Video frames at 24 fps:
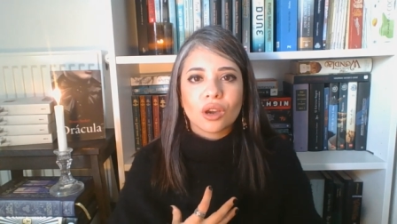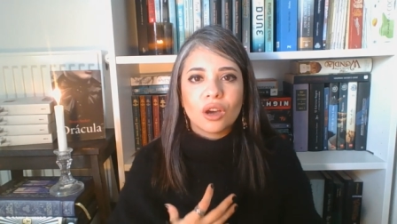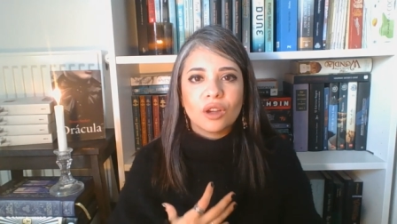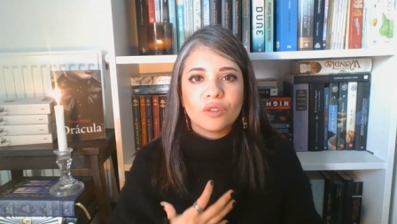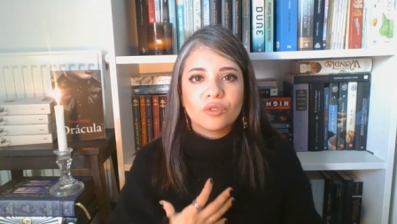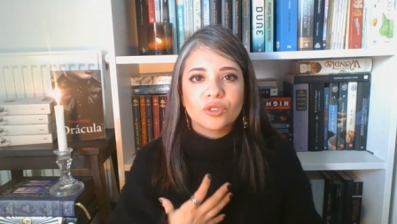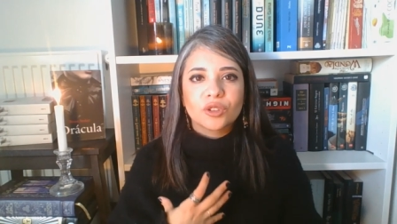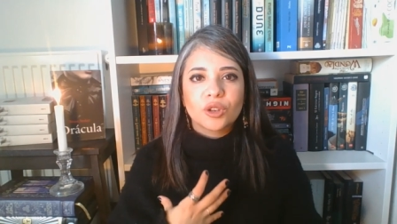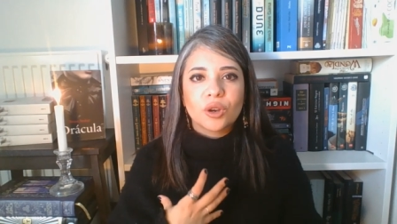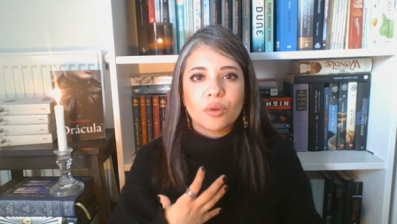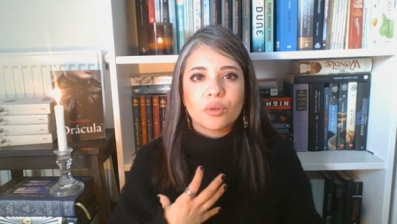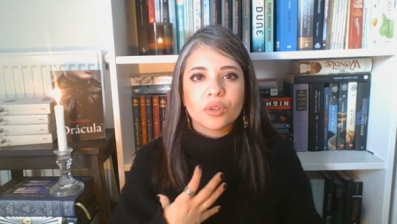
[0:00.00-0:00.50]

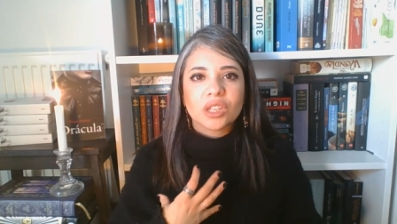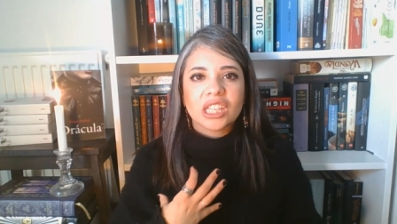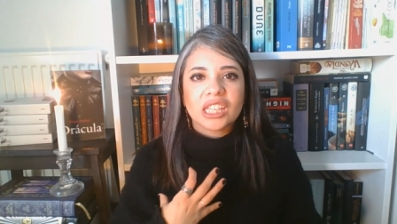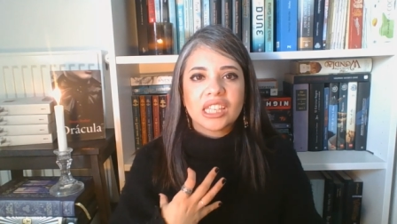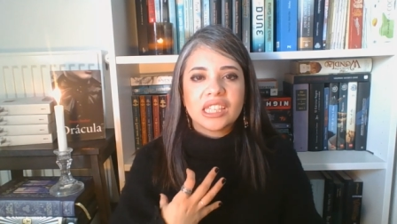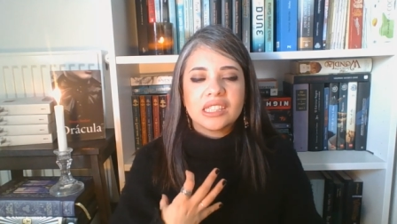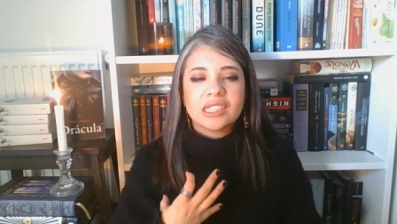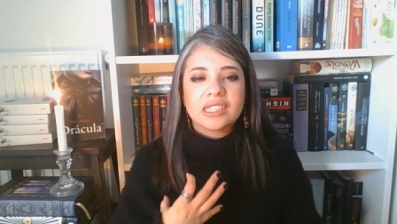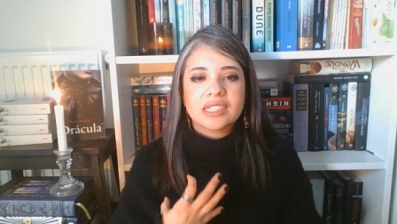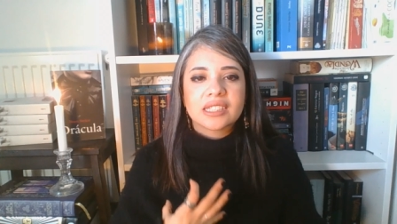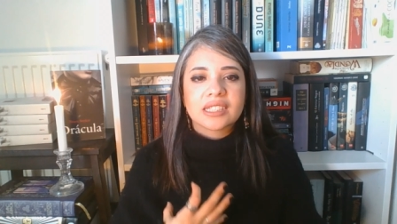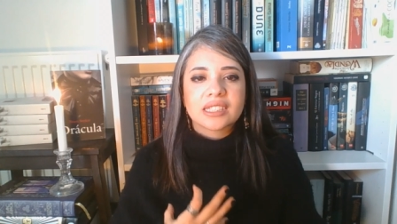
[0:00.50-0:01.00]
of going
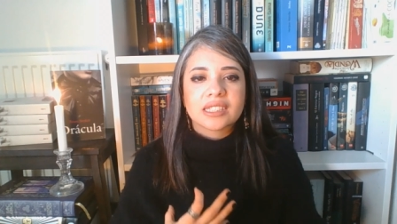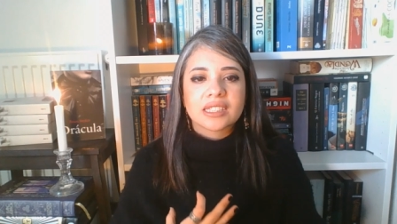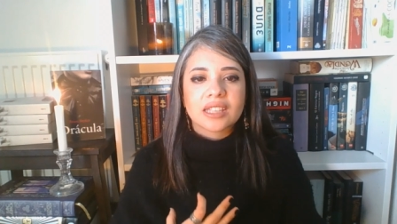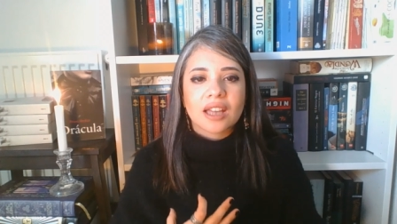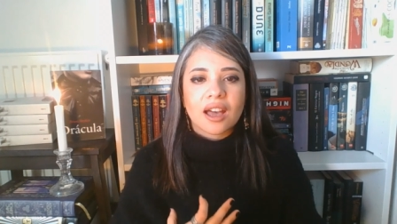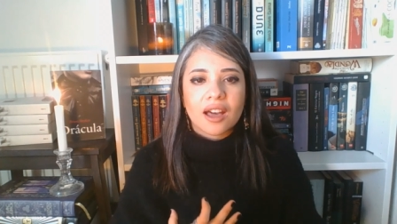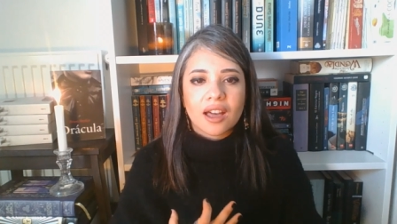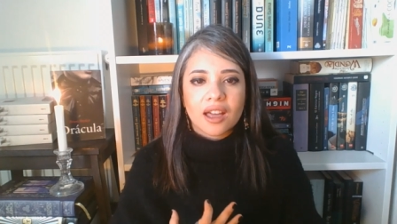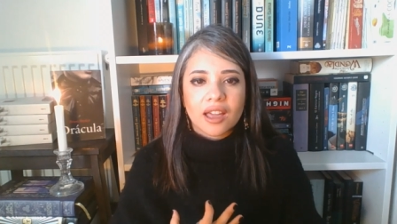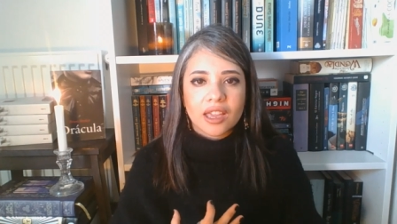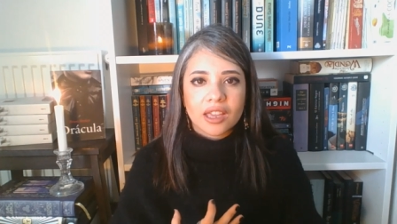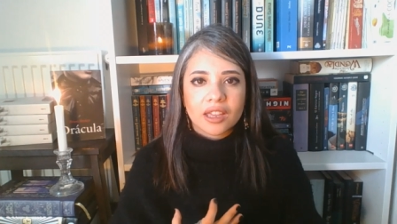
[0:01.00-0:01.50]

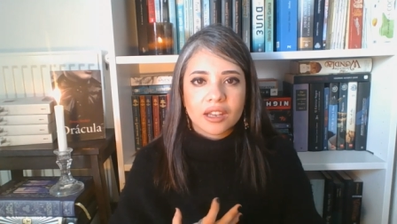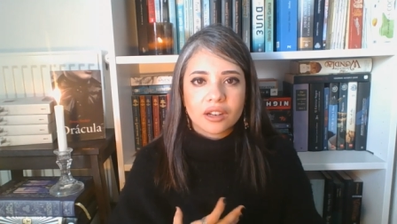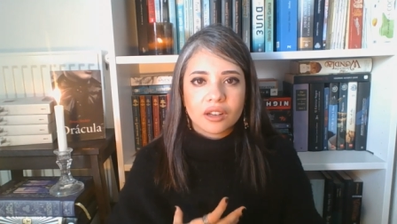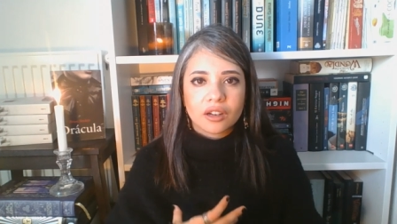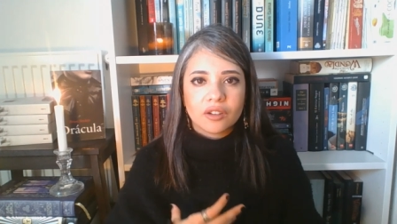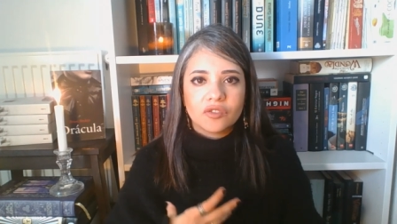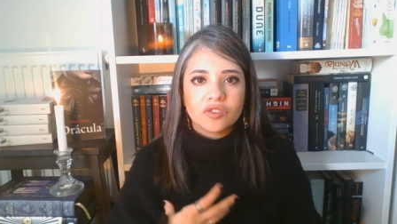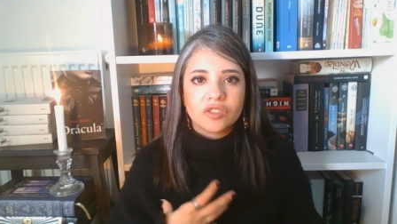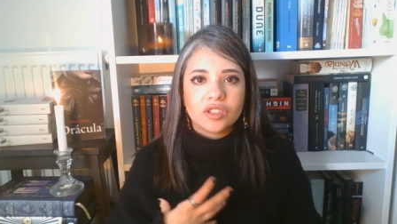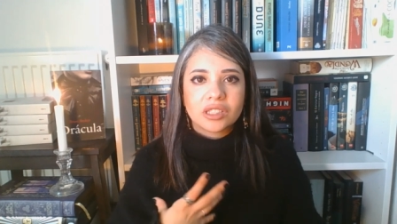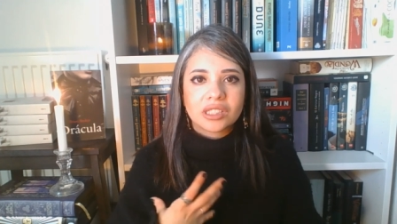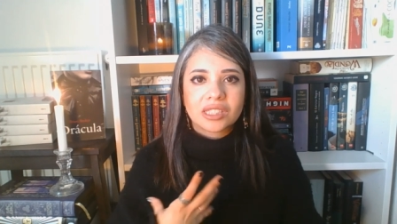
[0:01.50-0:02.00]
inside
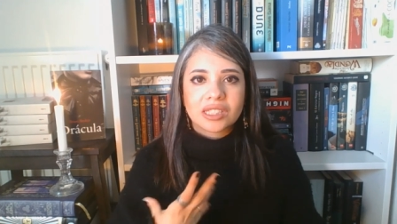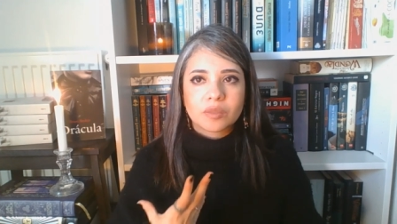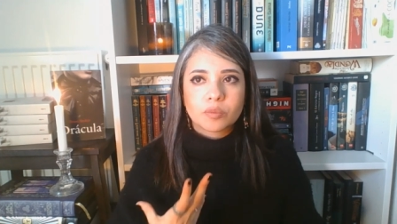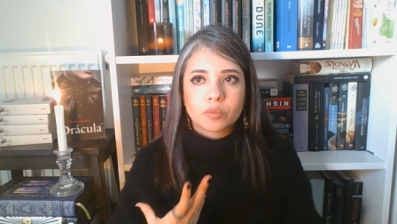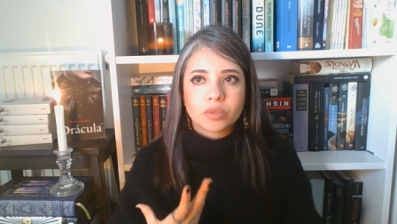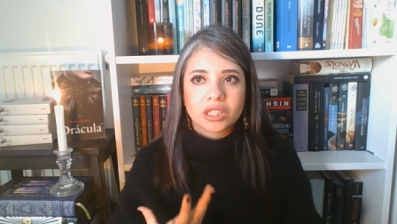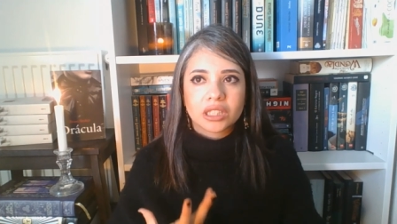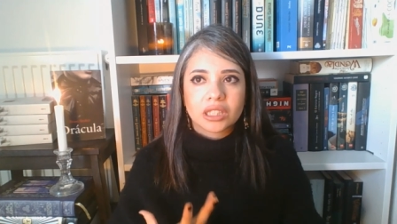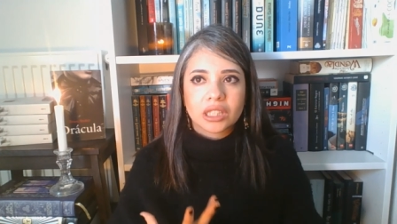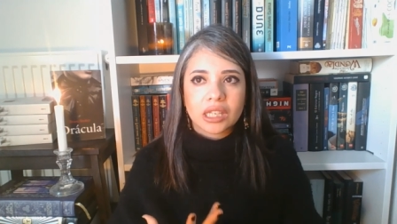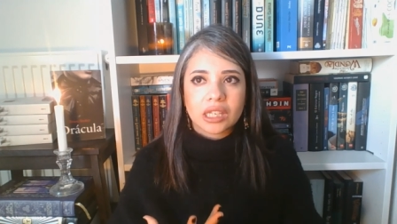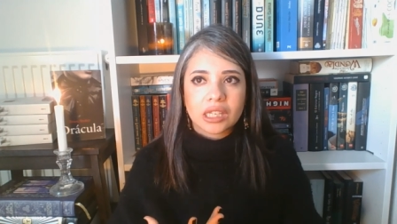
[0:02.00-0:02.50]
of this
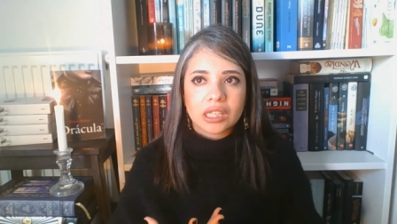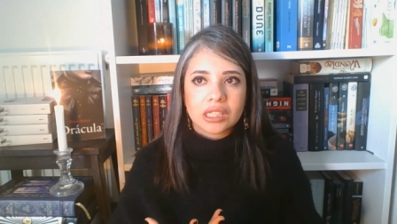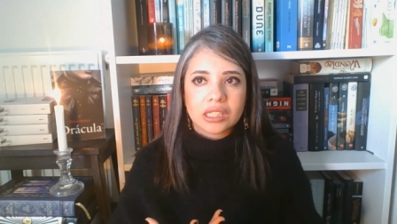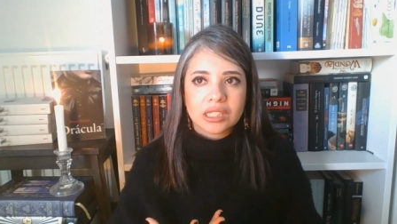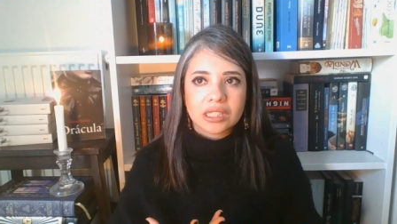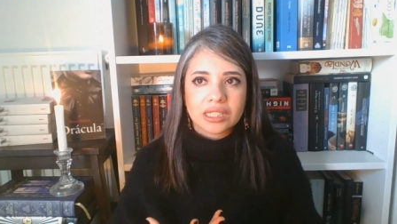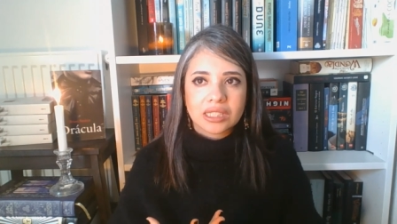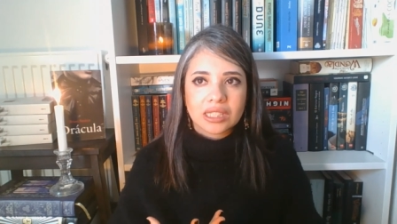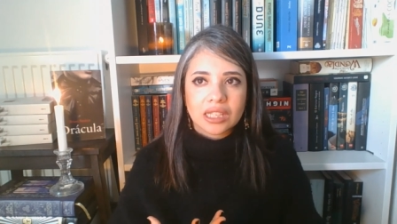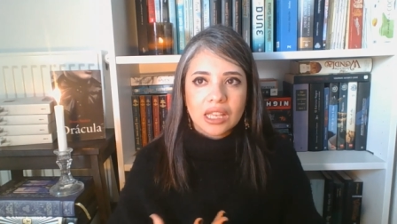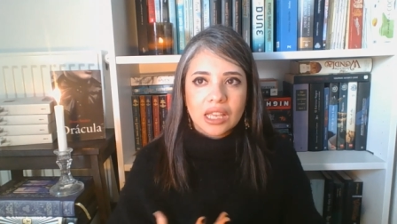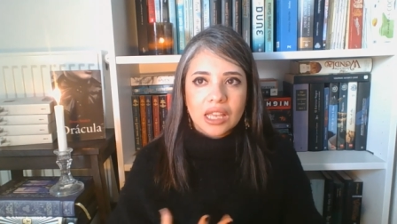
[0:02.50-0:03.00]

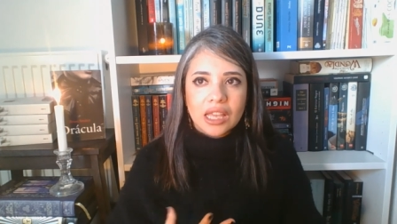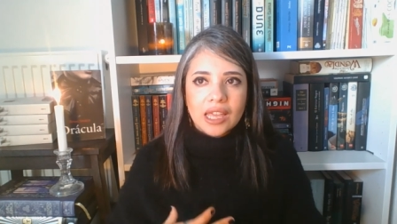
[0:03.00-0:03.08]
place.